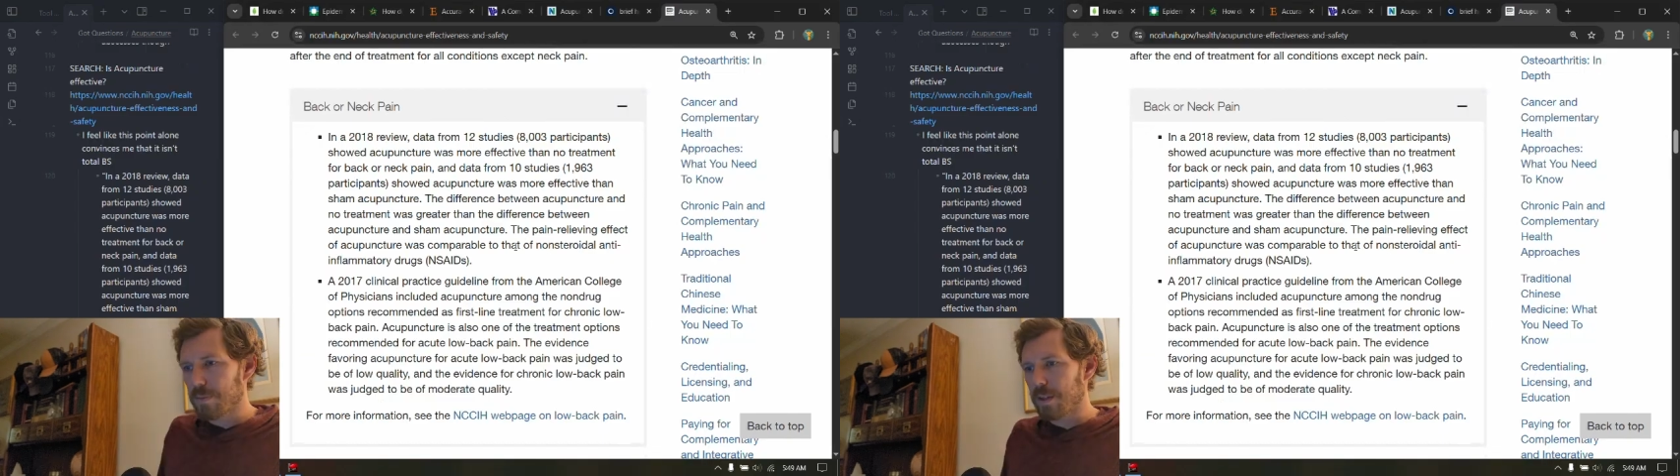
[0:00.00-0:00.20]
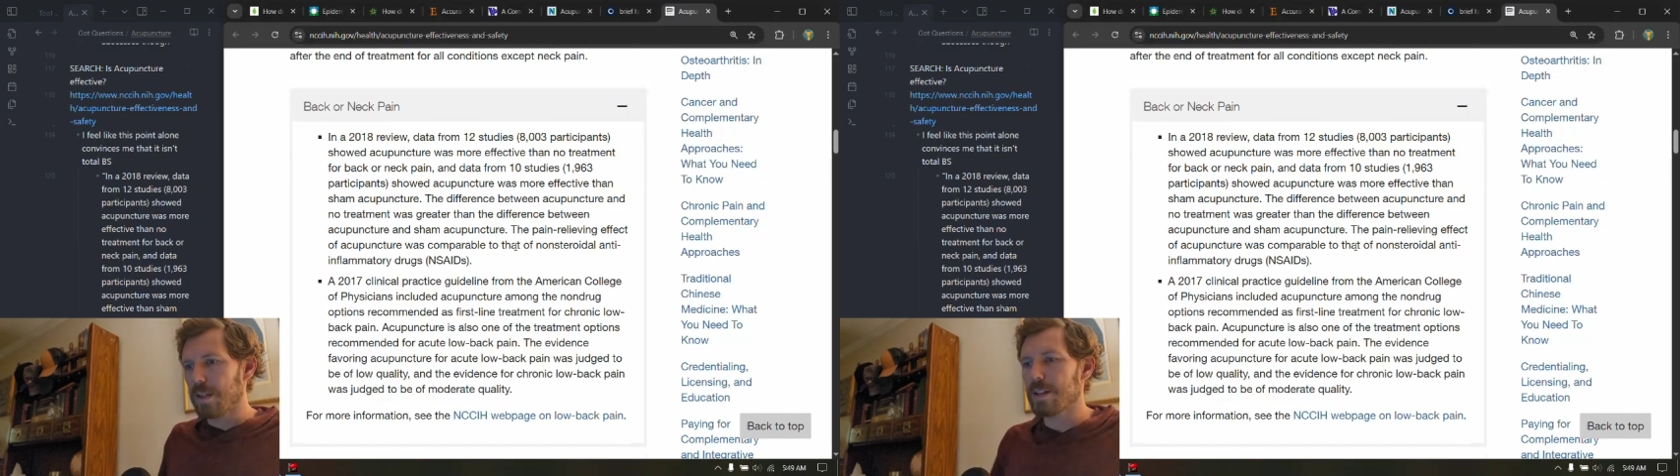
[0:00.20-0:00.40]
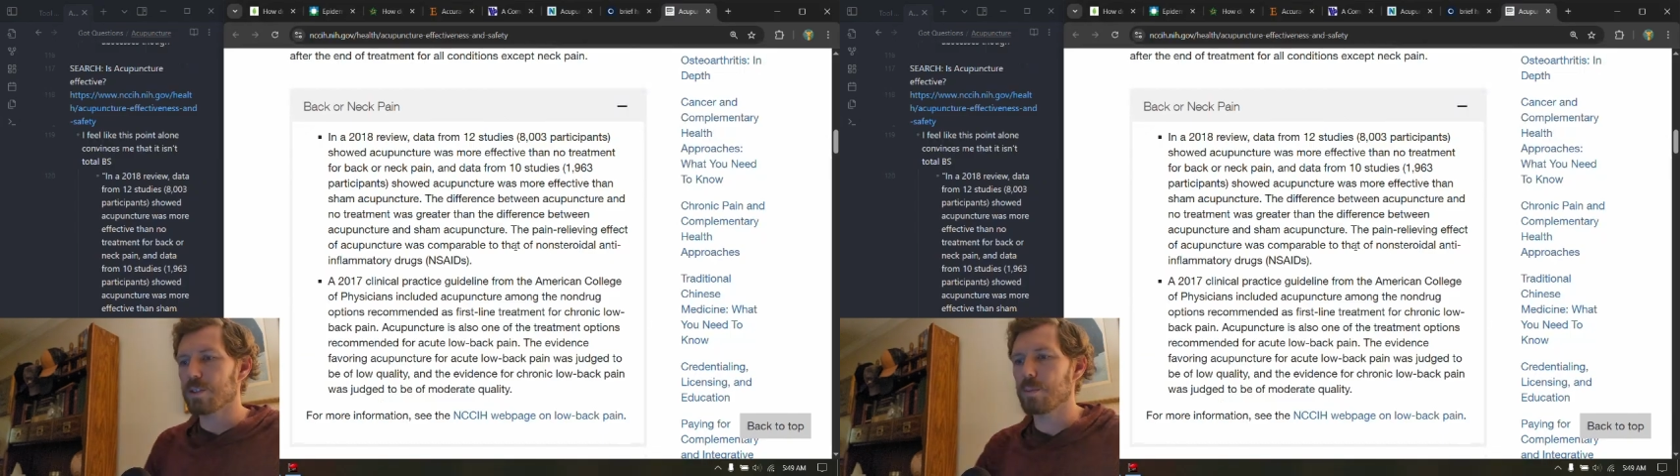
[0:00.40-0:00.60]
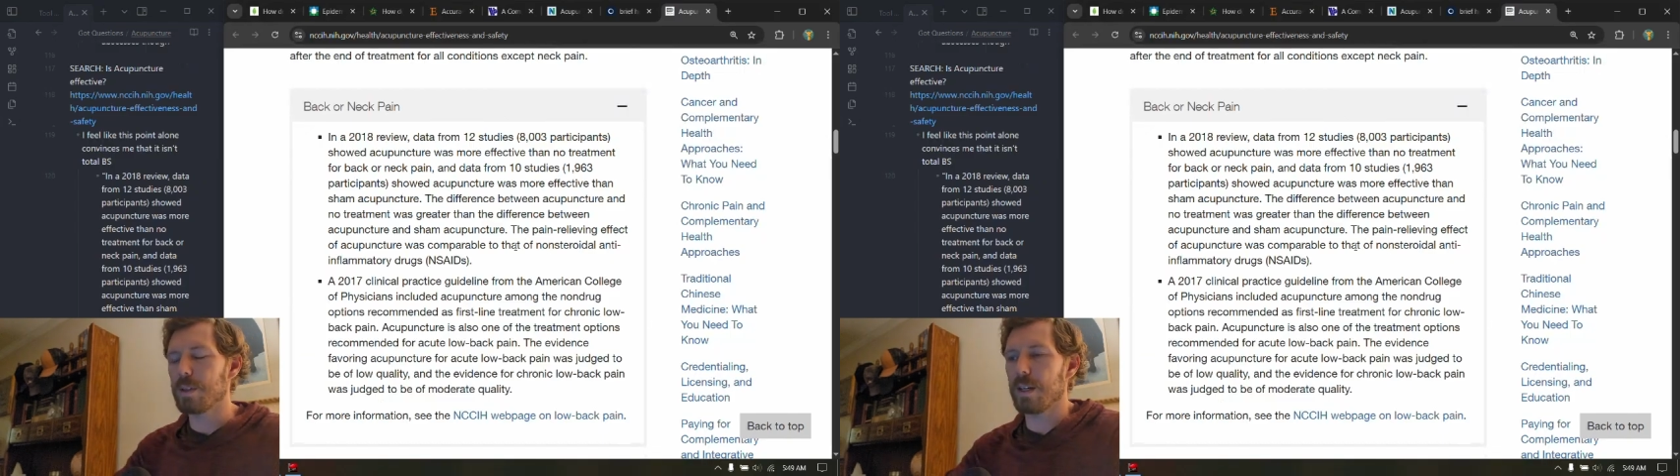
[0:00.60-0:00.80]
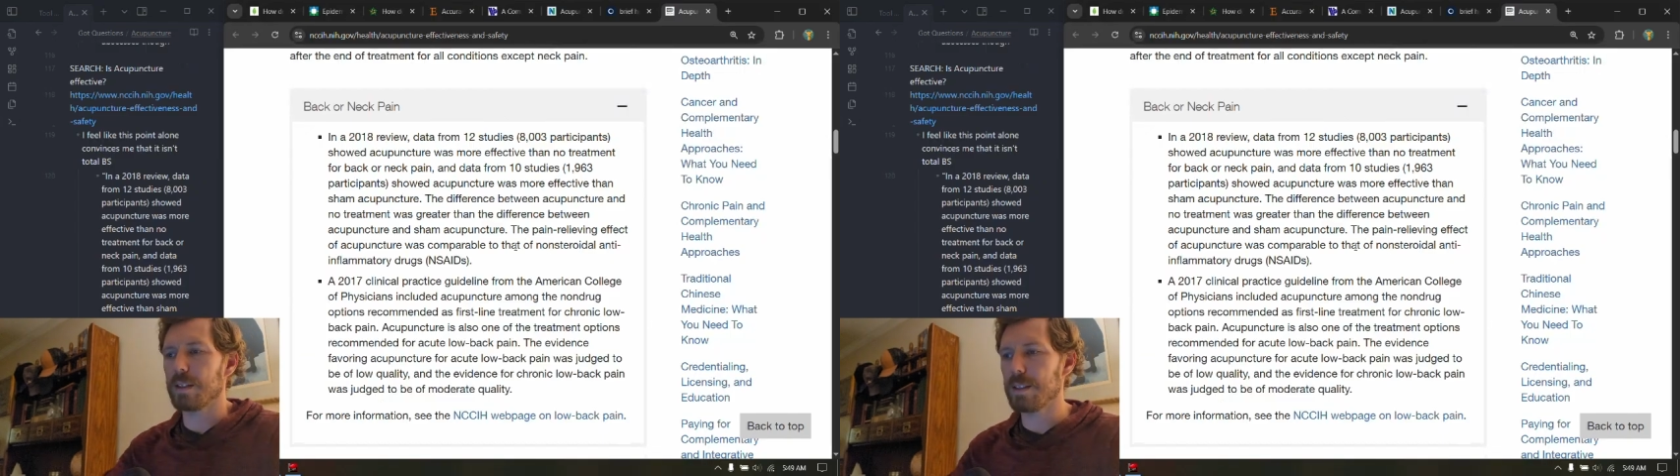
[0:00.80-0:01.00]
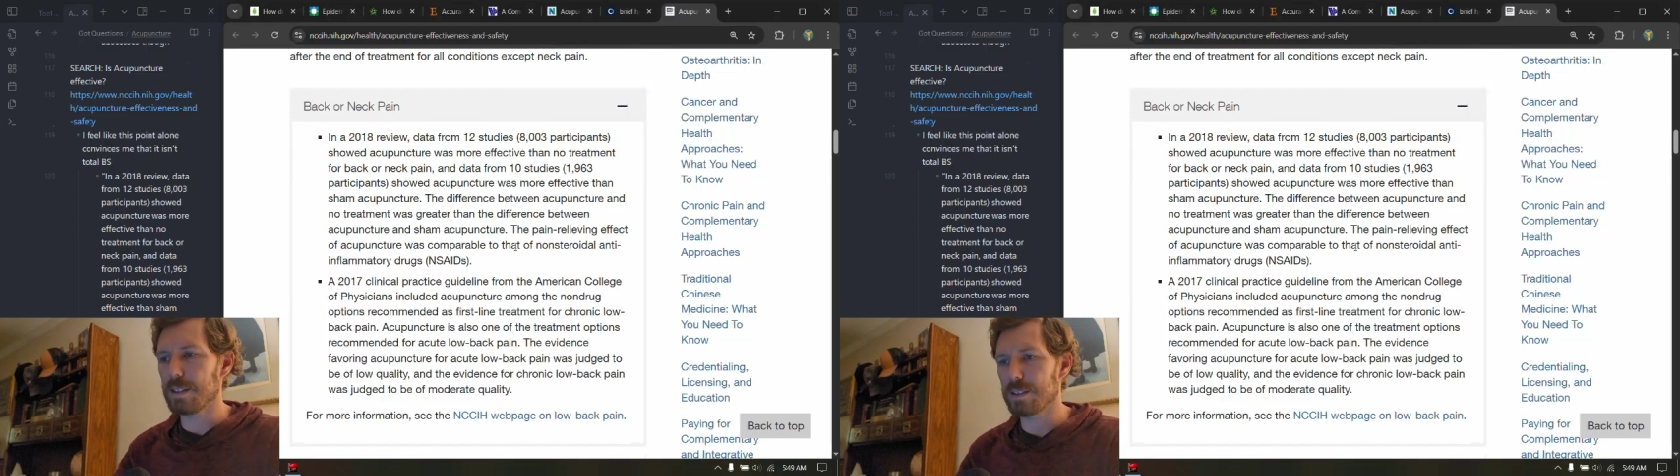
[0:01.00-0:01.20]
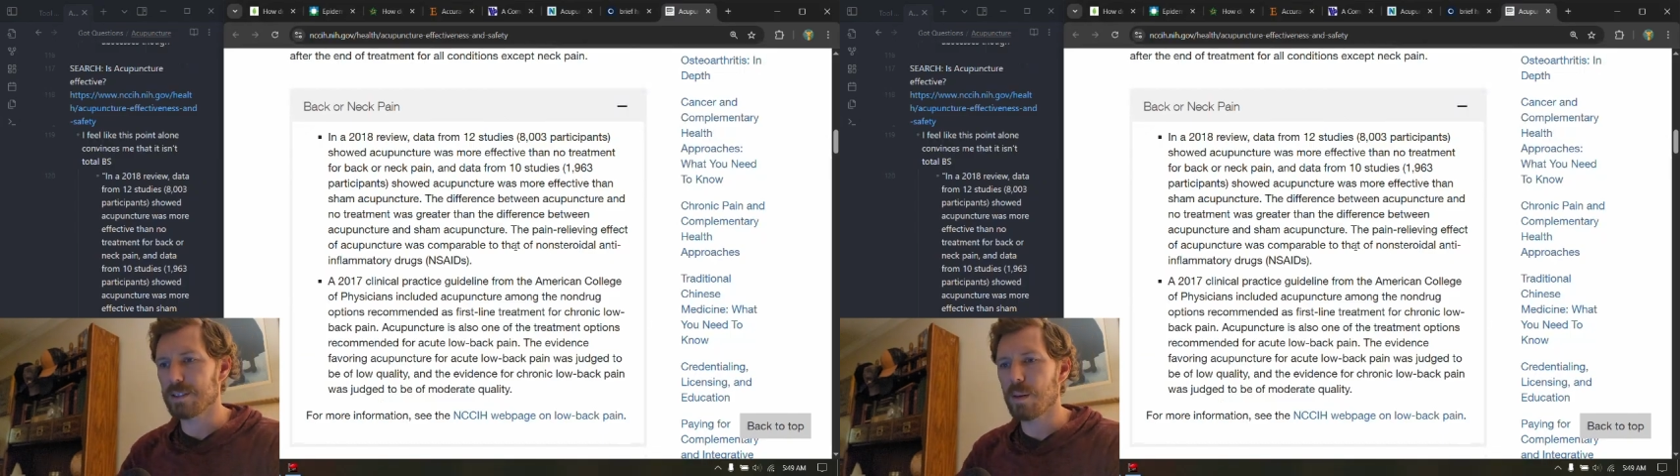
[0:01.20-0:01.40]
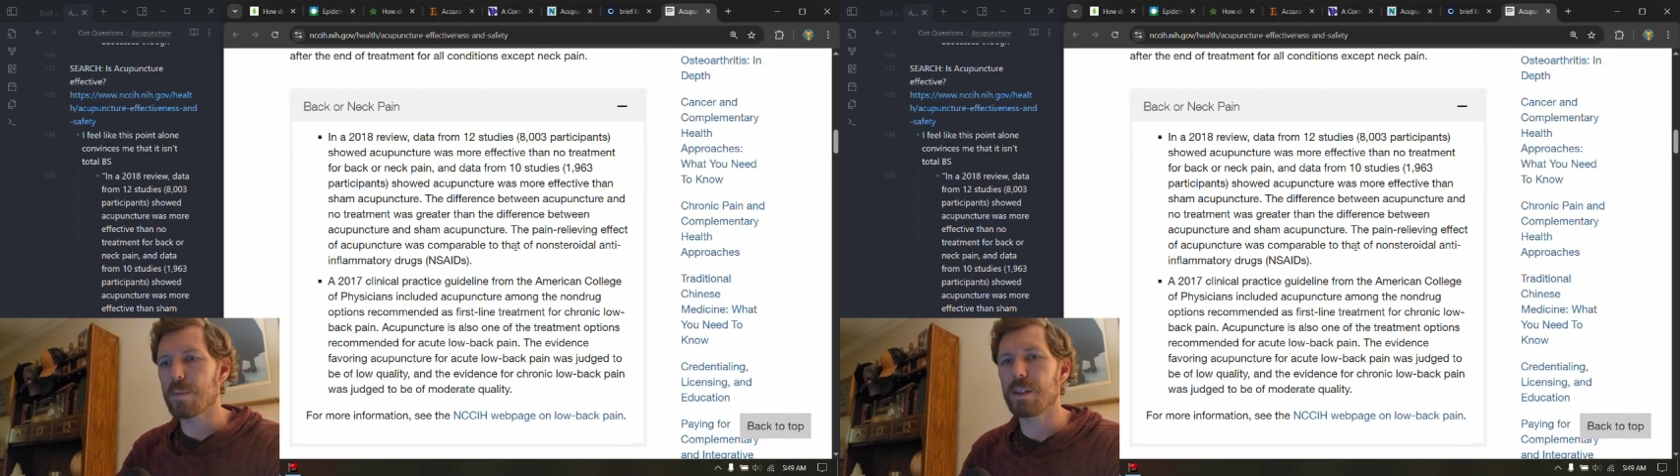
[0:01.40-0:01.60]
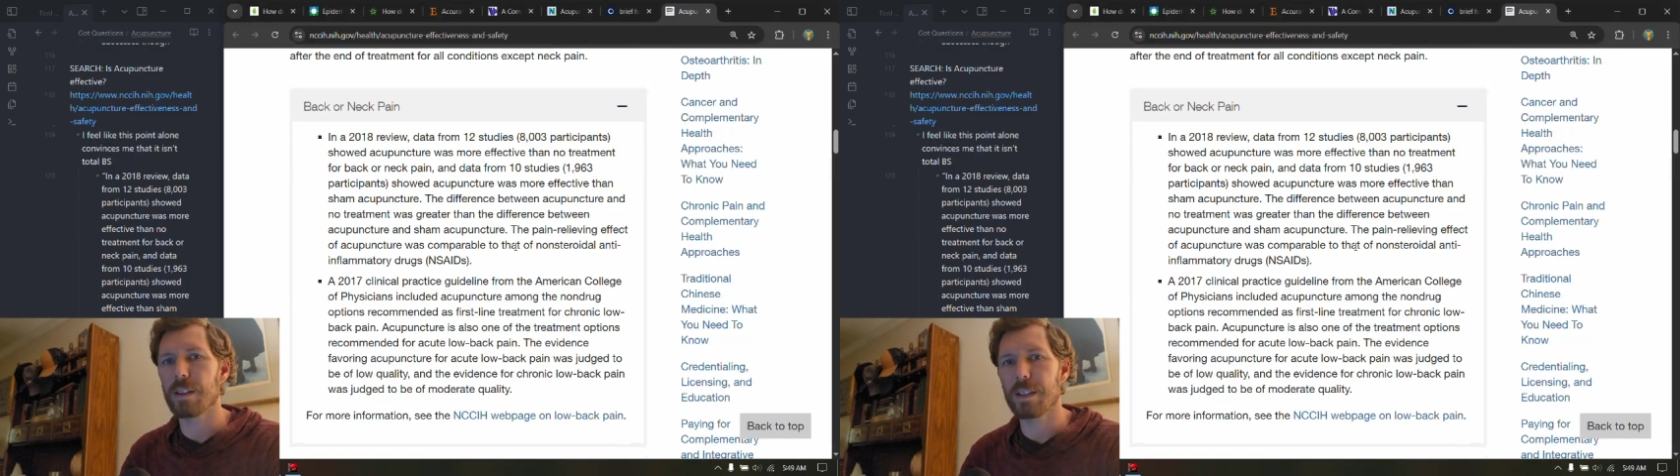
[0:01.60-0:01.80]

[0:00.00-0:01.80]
it has to be at least something